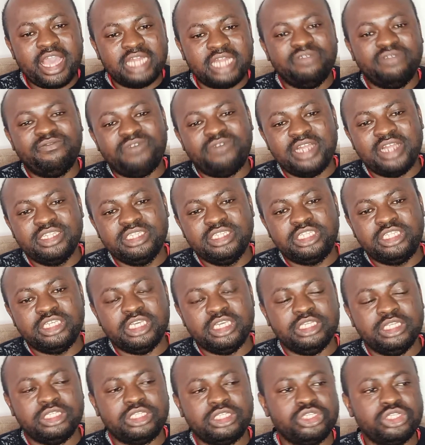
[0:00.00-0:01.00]

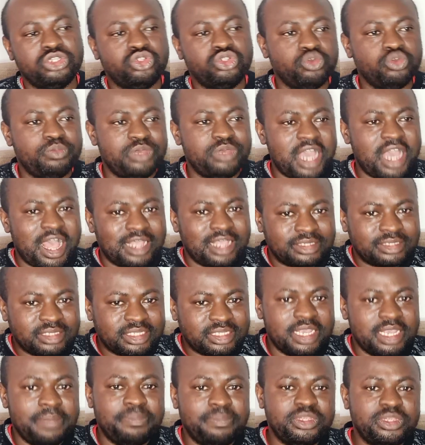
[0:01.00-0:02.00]
advantage to be
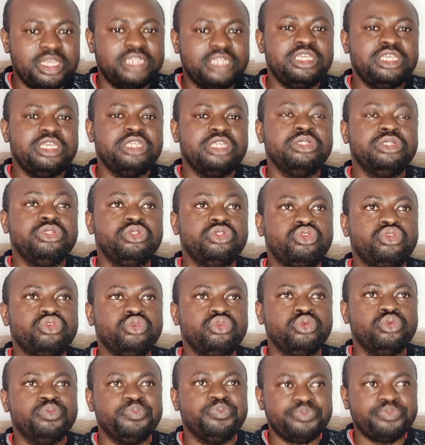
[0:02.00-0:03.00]
accepted
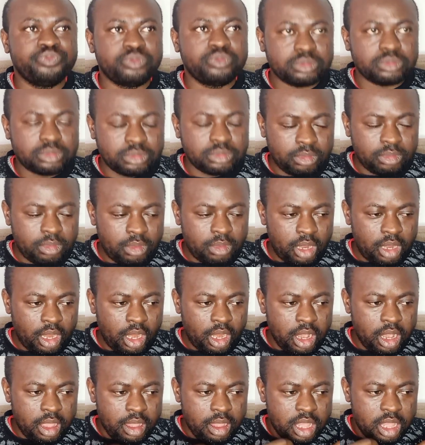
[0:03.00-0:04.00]
into
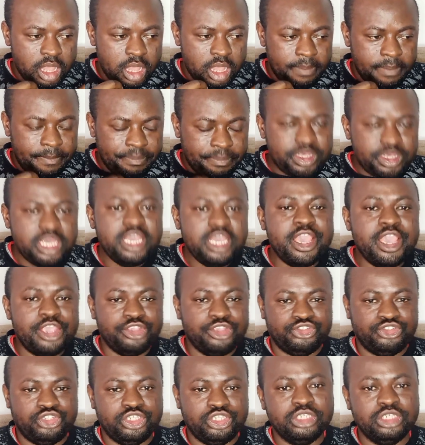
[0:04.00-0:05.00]
a
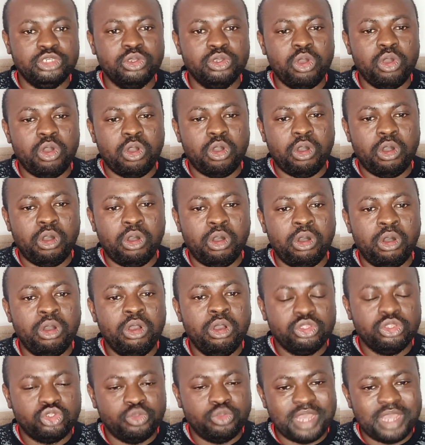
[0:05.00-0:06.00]
PhD
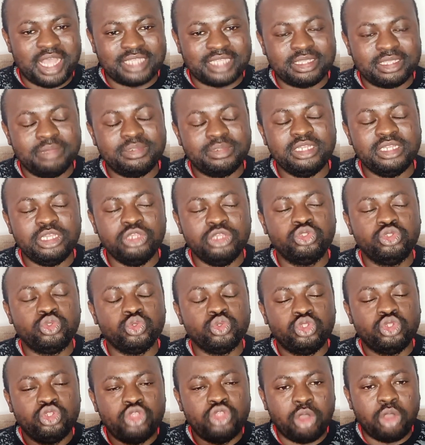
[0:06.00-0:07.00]
or to be accepted
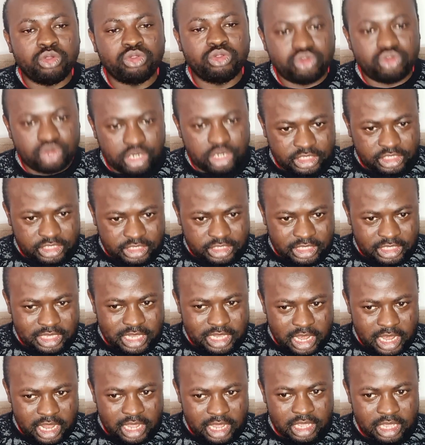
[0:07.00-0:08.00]
into doctorate
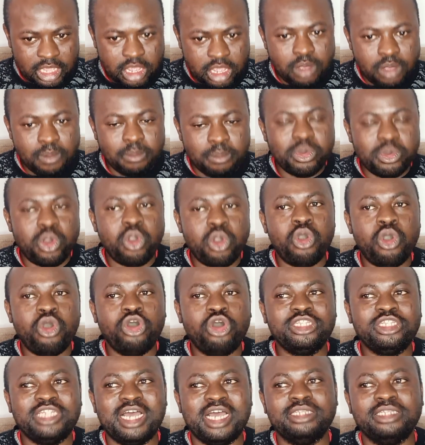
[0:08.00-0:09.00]
degree
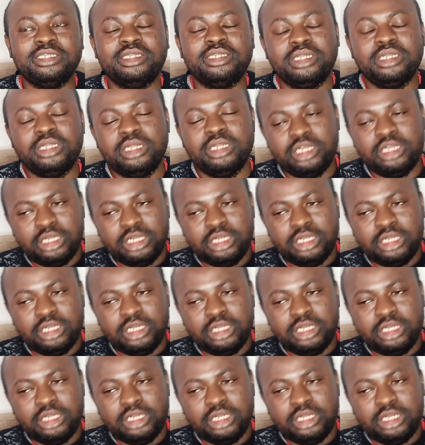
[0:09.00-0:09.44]
more than